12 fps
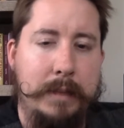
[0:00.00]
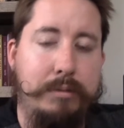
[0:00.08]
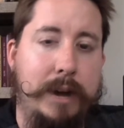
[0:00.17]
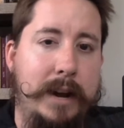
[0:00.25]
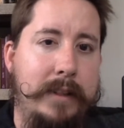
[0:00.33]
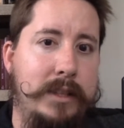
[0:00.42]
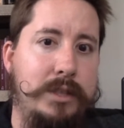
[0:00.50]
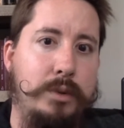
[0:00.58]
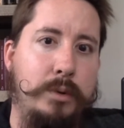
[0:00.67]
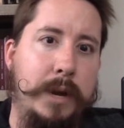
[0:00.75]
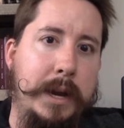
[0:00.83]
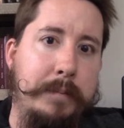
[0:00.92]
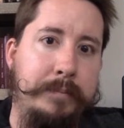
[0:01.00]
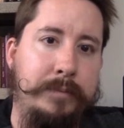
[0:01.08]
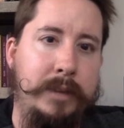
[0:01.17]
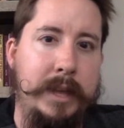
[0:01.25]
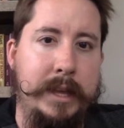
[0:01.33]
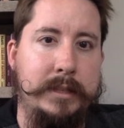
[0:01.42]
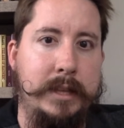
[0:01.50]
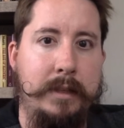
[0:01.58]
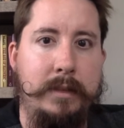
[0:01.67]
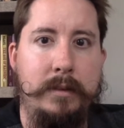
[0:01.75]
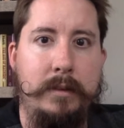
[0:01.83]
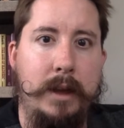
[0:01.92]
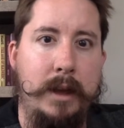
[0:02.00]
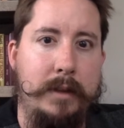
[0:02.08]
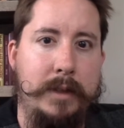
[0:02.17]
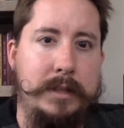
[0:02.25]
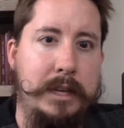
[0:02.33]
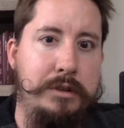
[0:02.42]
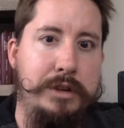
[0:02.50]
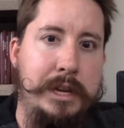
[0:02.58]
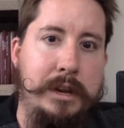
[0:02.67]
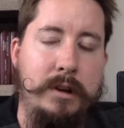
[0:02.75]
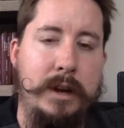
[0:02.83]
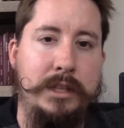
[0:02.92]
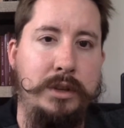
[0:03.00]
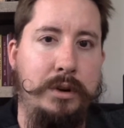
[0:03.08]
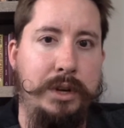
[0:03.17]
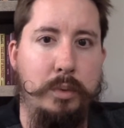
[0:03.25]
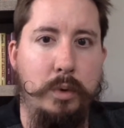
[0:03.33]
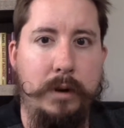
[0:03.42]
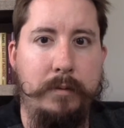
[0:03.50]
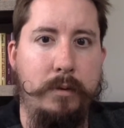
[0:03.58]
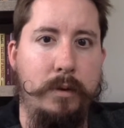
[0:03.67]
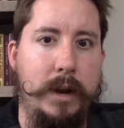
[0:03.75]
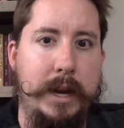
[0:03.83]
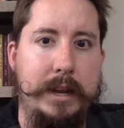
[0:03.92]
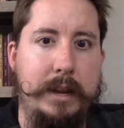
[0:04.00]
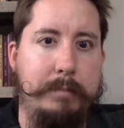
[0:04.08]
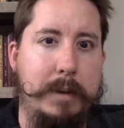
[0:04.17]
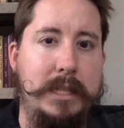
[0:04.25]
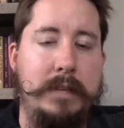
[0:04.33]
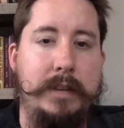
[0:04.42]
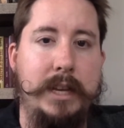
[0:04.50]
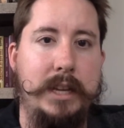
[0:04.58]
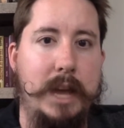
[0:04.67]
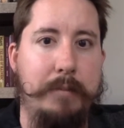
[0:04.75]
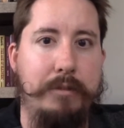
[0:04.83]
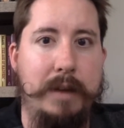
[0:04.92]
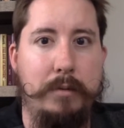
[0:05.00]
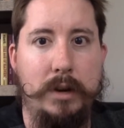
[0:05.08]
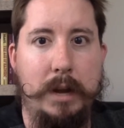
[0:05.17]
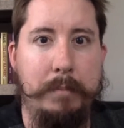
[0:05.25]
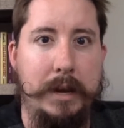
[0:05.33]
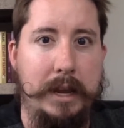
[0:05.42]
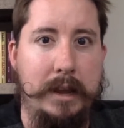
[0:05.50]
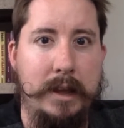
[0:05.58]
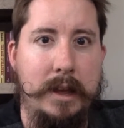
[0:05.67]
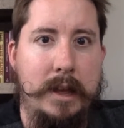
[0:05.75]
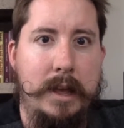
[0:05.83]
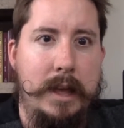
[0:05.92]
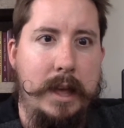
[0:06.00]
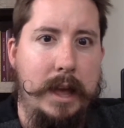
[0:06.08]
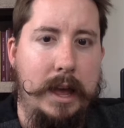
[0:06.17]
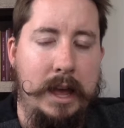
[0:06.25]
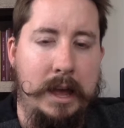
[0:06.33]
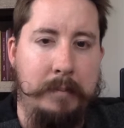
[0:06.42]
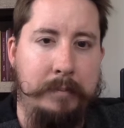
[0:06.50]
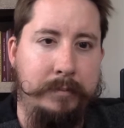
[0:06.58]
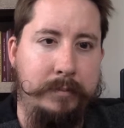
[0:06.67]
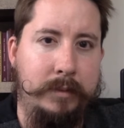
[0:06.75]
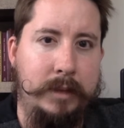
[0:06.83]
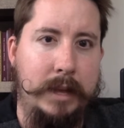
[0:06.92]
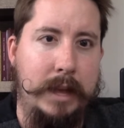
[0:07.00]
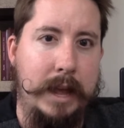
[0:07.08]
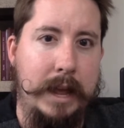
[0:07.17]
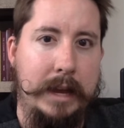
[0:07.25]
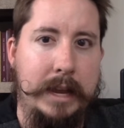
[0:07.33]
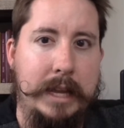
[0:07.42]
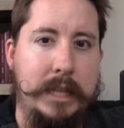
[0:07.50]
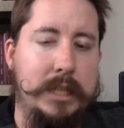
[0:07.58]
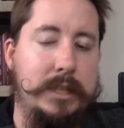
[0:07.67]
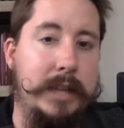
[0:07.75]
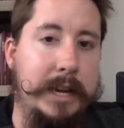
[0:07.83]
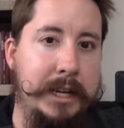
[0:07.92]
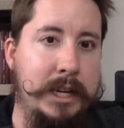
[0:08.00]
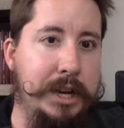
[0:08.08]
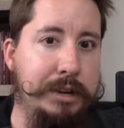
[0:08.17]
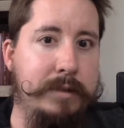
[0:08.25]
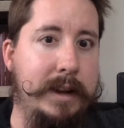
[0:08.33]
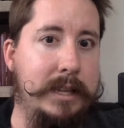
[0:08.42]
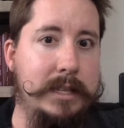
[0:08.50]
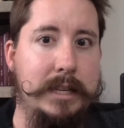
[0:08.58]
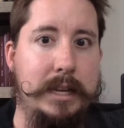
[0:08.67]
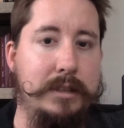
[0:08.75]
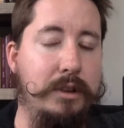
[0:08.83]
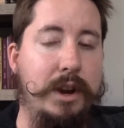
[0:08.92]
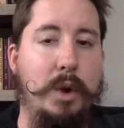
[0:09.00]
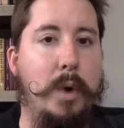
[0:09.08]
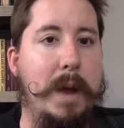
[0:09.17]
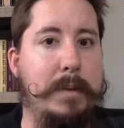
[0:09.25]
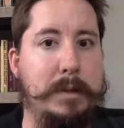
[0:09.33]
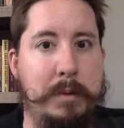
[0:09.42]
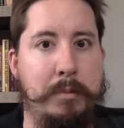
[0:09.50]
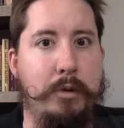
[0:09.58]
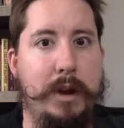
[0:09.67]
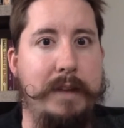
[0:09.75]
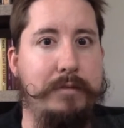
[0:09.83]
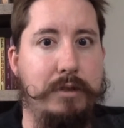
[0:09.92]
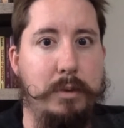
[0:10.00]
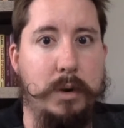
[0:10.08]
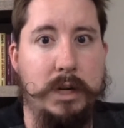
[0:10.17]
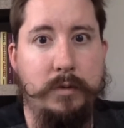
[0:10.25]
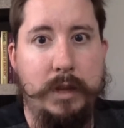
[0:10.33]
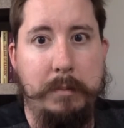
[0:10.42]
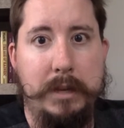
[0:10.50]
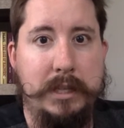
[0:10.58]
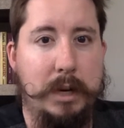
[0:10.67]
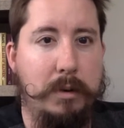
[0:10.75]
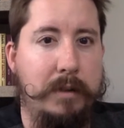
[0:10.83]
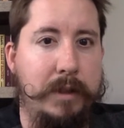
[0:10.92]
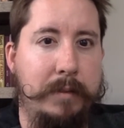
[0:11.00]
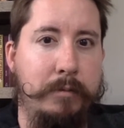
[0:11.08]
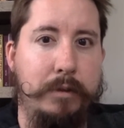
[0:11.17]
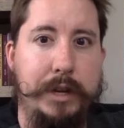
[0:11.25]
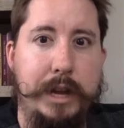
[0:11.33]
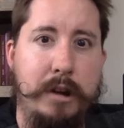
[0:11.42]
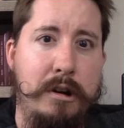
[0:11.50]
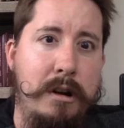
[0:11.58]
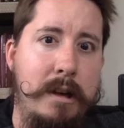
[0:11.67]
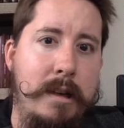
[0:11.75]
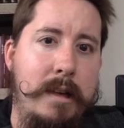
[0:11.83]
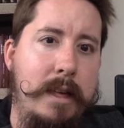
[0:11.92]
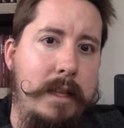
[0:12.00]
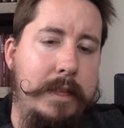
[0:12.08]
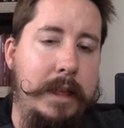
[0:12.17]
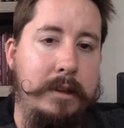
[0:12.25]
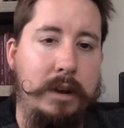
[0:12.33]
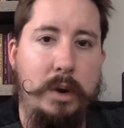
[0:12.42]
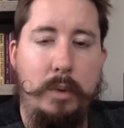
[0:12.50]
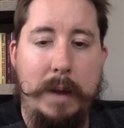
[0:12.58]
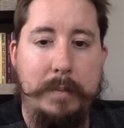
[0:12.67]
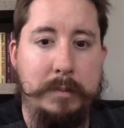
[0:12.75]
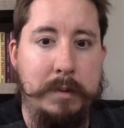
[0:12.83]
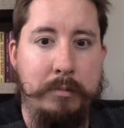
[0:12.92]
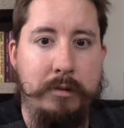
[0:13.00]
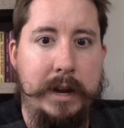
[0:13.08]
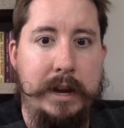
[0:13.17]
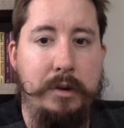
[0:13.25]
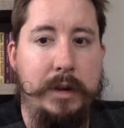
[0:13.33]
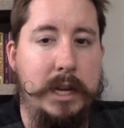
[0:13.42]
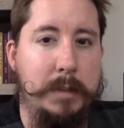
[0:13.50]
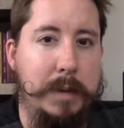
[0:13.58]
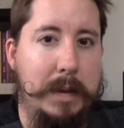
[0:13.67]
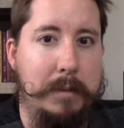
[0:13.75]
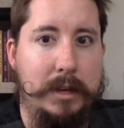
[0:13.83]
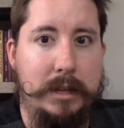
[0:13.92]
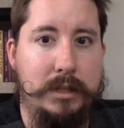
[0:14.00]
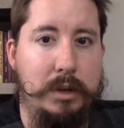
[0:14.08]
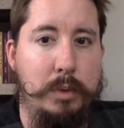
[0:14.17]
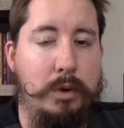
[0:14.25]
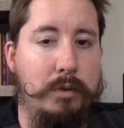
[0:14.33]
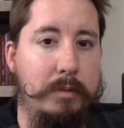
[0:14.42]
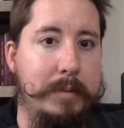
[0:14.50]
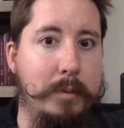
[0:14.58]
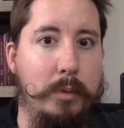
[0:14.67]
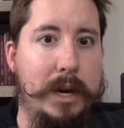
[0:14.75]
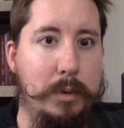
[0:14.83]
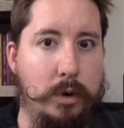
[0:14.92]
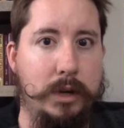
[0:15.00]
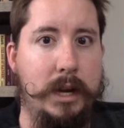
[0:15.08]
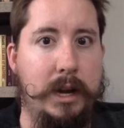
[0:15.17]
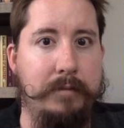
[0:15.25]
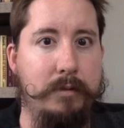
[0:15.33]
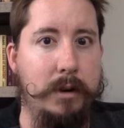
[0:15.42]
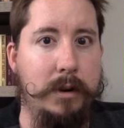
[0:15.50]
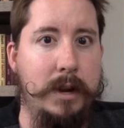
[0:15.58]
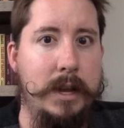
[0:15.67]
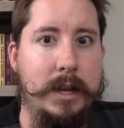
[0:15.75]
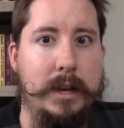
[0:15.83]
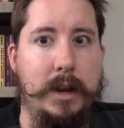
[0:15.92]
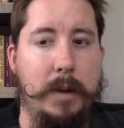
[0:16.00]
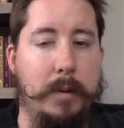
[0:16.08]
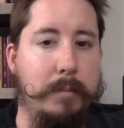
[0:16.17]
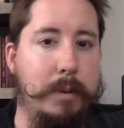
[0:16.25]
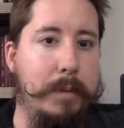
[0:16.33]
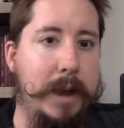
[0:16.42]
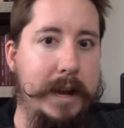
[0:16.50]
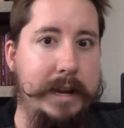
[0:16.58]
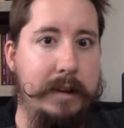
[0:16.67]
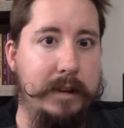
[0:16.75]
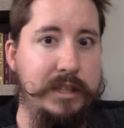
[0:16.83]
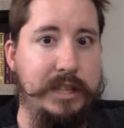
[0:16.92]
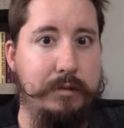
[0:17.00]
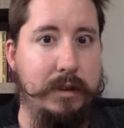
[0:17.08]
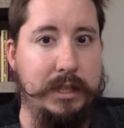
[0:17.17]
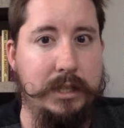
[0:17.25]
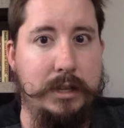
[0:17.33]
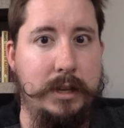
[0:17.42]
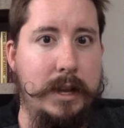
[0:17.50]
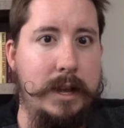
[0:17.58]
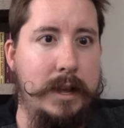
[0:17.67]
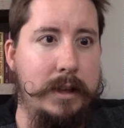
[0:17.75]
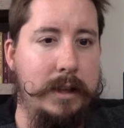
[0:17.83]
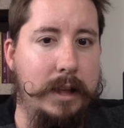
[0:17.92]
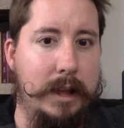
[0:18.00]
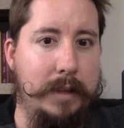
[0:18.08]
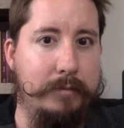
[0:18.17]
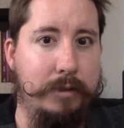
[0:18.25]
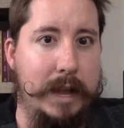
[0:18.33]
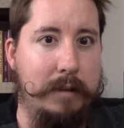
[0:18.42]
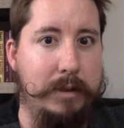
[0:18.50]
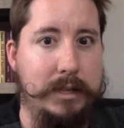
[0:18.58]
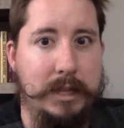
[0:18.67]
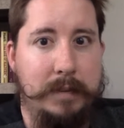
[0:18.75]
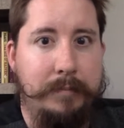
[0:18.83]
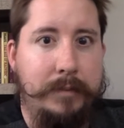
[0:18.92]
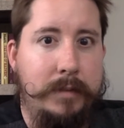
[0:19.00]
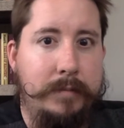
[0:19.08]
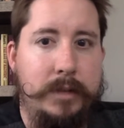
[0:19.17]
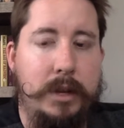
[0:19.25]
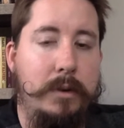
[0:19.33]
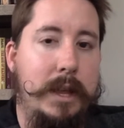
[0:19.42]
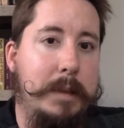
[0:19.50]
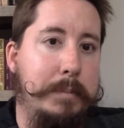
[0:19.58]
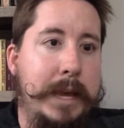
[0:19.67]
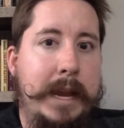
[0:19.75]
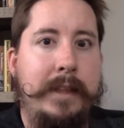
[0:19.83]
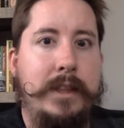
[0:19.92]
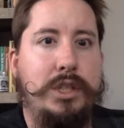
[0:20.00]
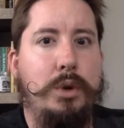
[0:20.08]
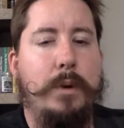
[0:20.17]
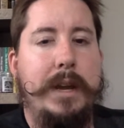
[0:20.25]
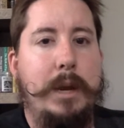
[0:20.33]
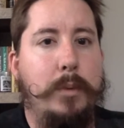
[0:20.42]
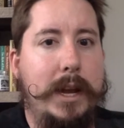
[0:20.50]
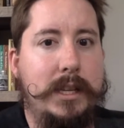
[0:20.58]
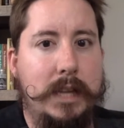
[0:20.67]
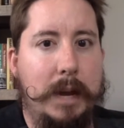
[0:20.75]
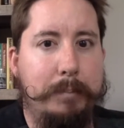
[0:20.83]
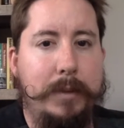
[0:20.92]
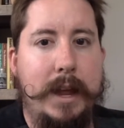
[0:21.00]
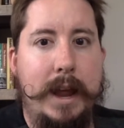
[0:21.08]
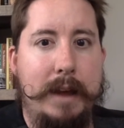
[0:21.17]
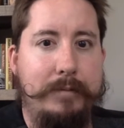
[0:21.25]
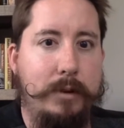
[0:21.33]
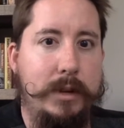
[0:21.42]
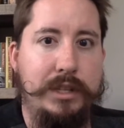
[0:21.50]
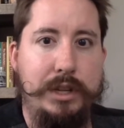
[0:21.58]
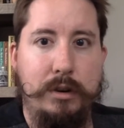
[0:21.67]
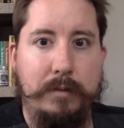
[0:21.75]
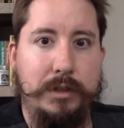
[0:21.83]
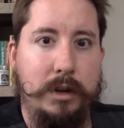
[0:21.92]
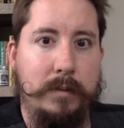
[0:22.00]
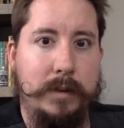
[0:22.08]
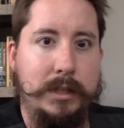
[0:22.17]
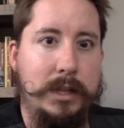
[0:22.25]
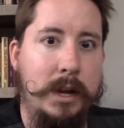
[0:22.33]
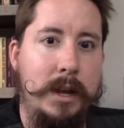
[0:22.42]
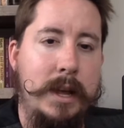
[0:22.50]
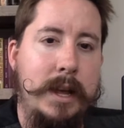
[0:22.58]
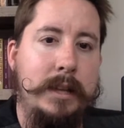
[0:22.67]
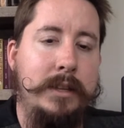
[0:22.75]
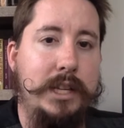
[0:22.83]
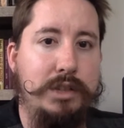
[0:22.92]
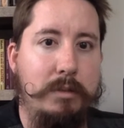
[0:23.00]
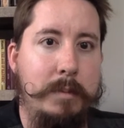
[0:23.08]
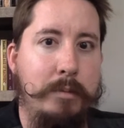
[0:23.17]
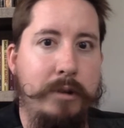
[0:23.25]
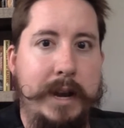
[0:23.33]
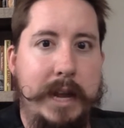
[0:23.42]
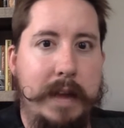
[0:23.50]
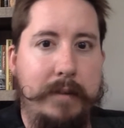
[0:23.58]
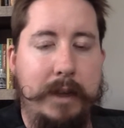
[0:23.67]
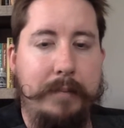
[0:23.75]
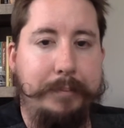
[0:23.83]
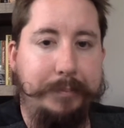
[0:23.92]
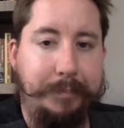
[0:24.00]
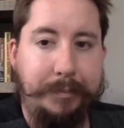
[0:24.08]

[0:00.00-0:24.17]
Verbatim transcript: The plot of the story is that uh, this engineer has gone to work for a, basically a time travel company um, and he has signed a contract that says they're going to wipe his memory after he works for them. He's going to work for them for a year, then they're going to wipe his memory and he'll get his payment. And so he won't remember what he worked on for, you know, proprietary secrets uh, for that reason. So at the beginning of the story, he wakes up after his year of service, doesn't remember any of it.